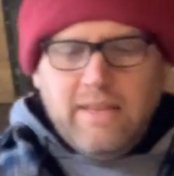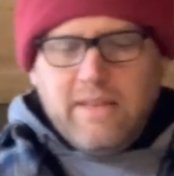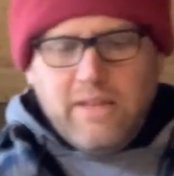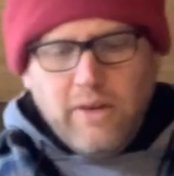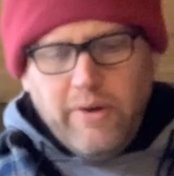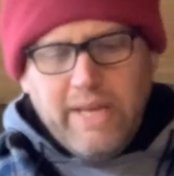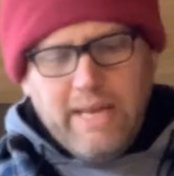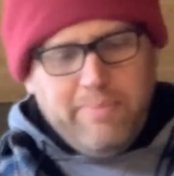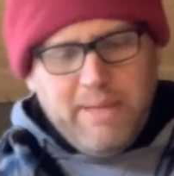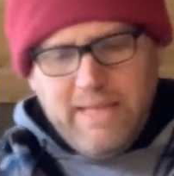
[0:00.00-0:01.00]
Growing
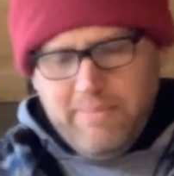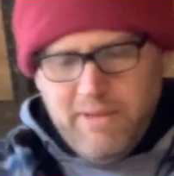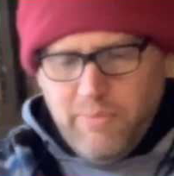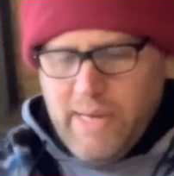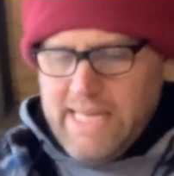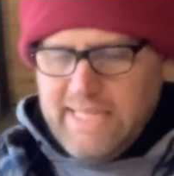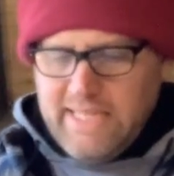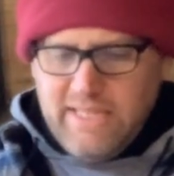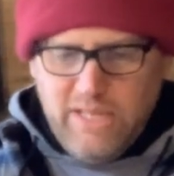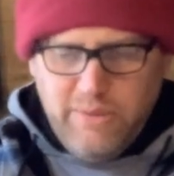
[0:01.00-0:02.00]
up in the Midwest
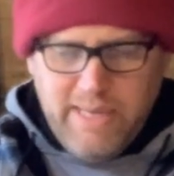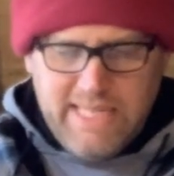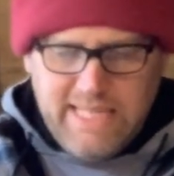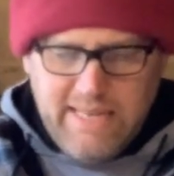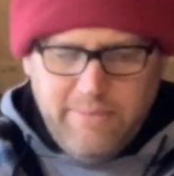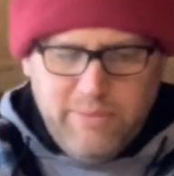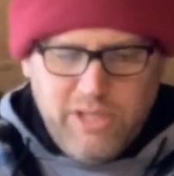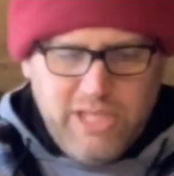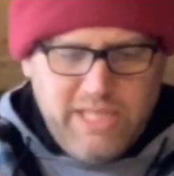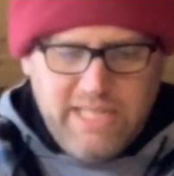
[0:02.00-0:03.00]
in the US, I was
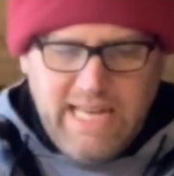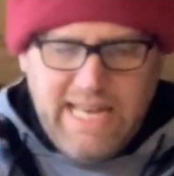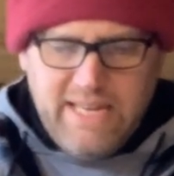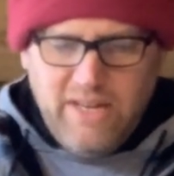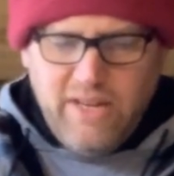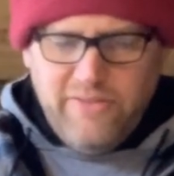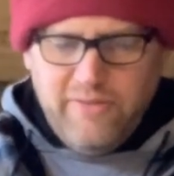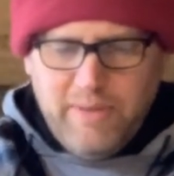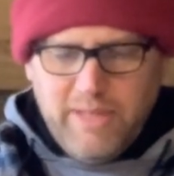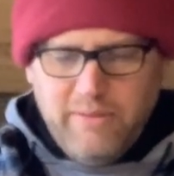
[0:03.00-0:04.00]
just not at all
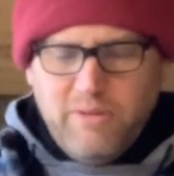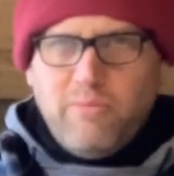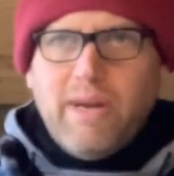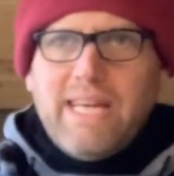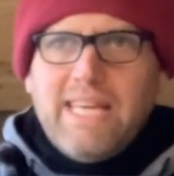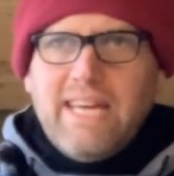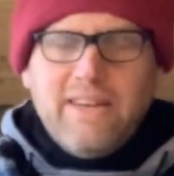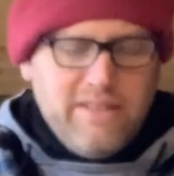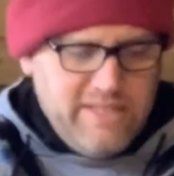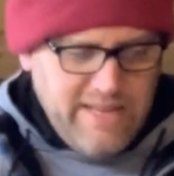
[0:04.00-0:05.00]
familiar with
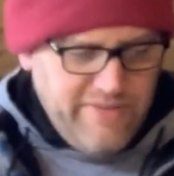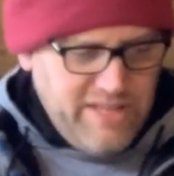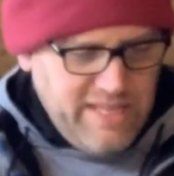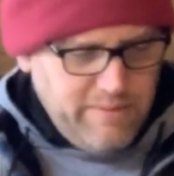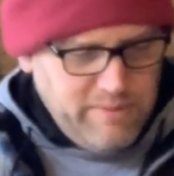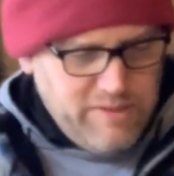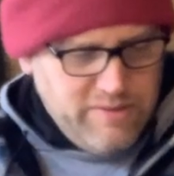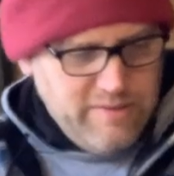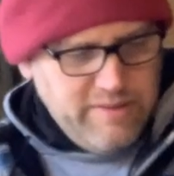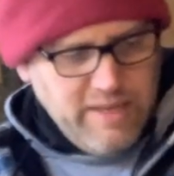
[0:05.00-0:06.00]
radiators. Everything was,
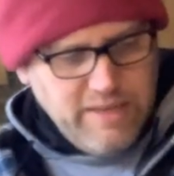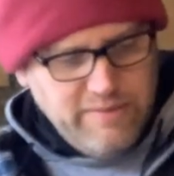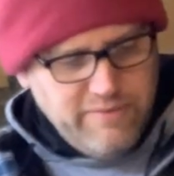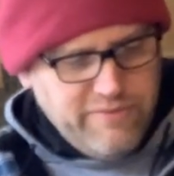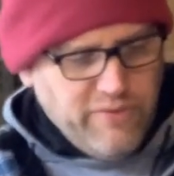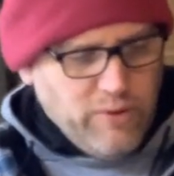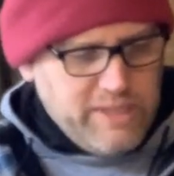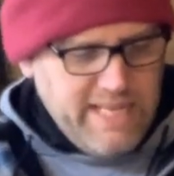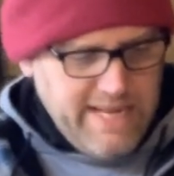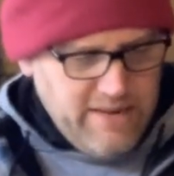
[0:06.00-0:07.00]

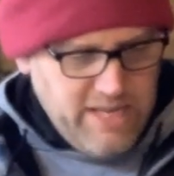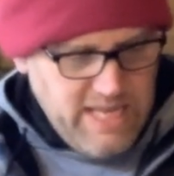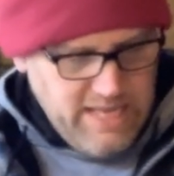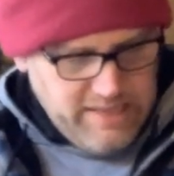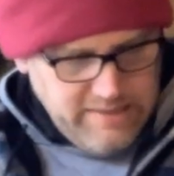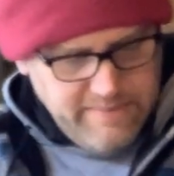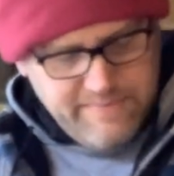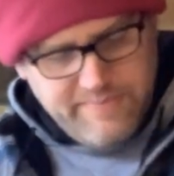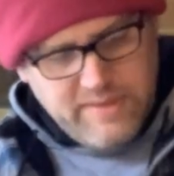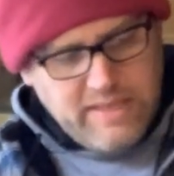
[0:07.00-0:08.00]
forced air heat,
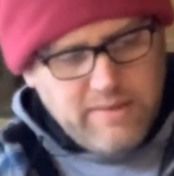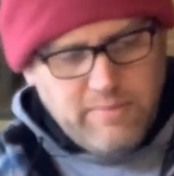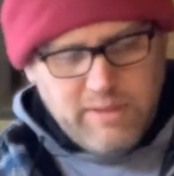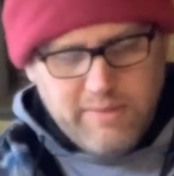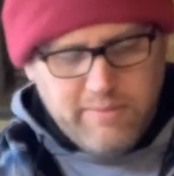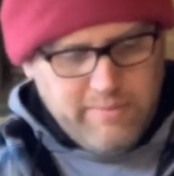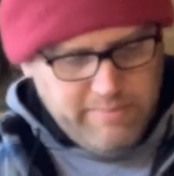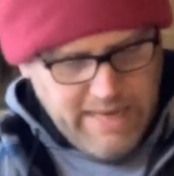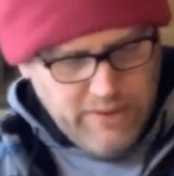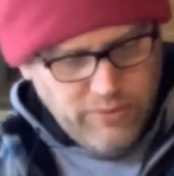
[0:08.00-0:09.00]
which
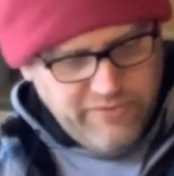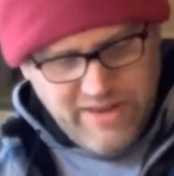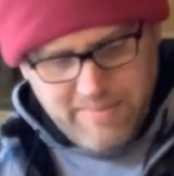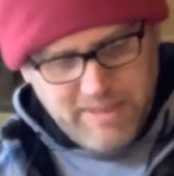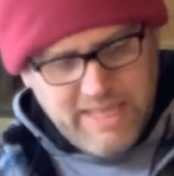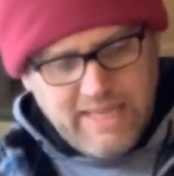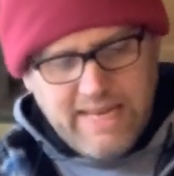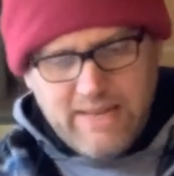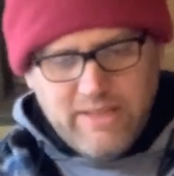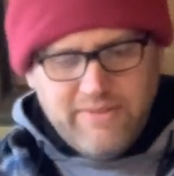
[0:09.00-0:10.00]
my whole family that
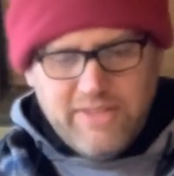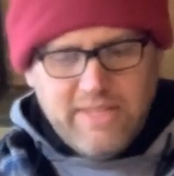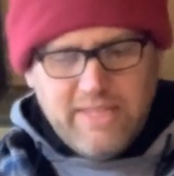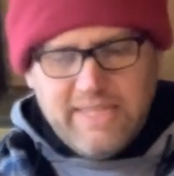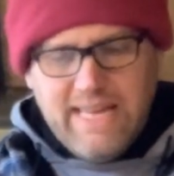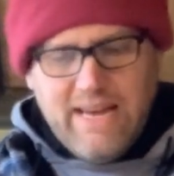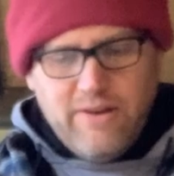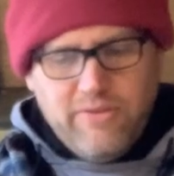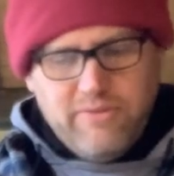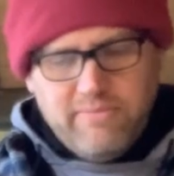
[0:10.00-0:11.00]
now lives in the South,